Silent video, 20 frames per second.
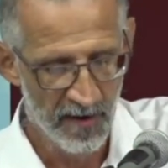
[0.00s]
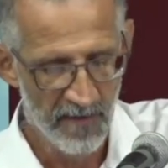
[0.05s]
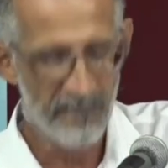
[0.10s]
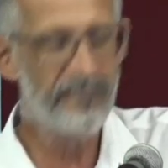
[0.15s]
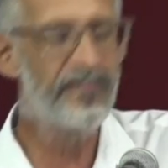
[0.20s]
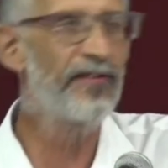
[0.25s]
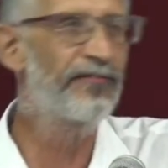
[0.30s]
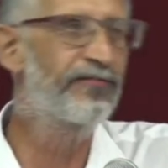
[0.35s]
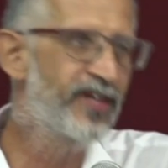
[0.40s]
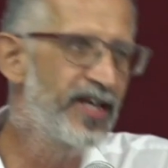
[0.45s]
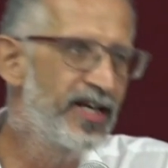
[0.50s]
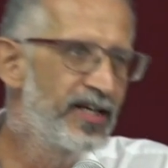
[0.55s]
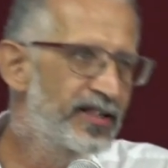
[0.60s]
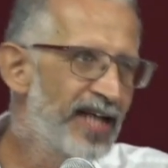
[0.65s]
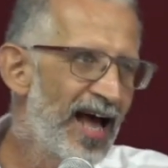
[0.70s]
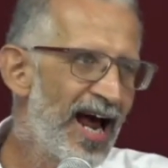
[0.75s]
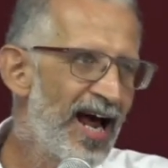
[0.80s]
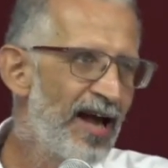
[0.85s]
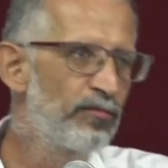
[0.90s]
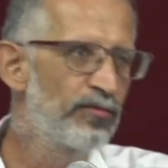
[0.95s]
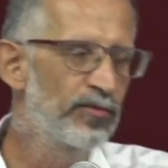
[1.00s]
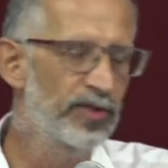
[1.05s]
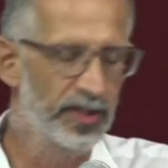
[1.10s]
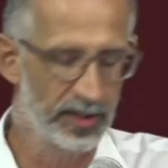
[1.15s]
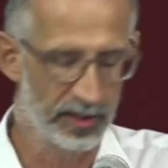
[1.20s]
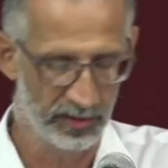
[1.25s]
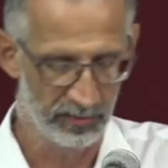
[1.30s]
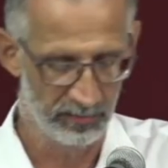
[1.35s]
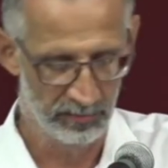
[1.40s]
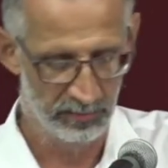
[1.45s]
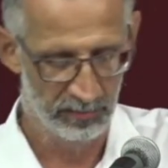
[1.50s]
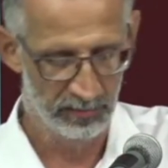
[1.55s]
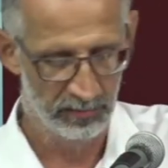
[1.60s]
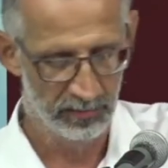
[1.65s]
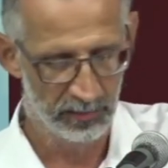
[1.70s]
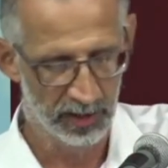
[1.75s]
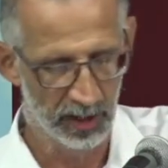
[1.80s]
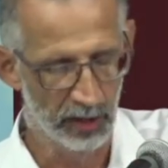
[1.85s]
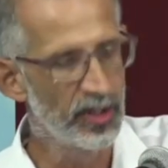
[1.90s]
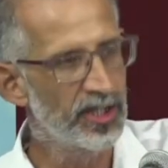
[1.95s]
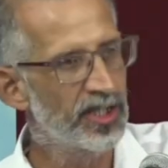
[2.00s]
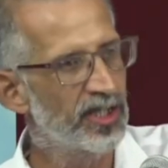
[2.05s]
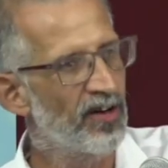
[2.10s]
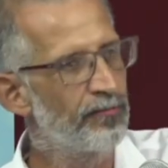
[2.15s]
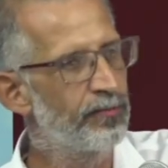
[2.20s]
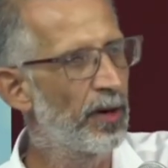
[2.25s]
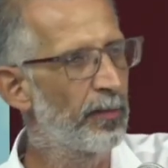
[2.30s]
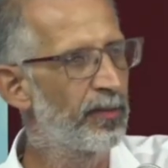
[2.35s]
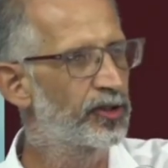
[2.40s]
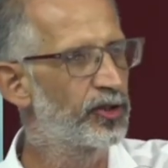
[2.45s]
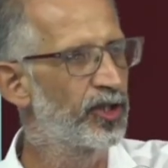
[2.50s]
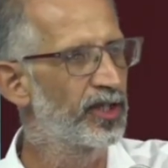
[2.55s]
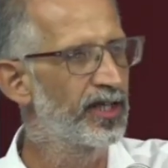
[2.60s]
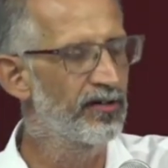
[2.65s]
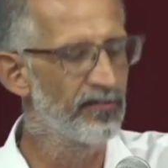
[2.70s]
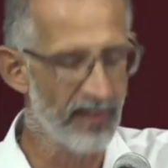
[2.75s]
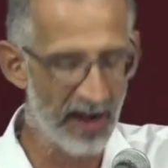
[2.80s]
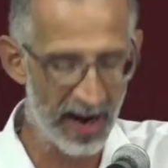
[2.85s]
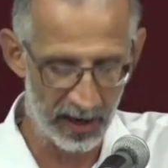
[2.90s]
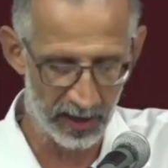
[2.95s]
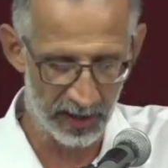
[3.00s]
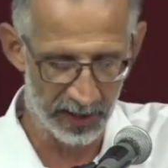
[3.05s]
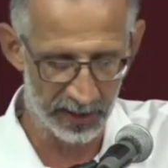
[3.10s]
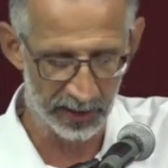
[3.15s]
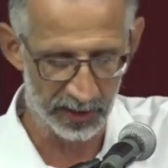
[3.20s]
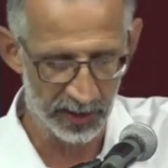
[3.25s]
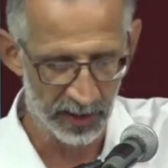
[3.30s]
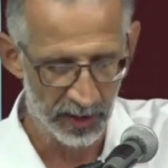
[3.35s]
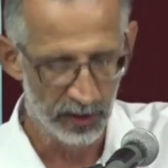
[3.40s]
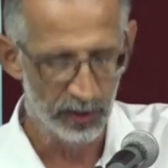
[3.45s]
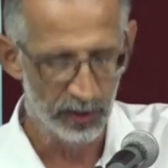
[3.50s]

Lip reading: 15 times the risk of perpetrating violence,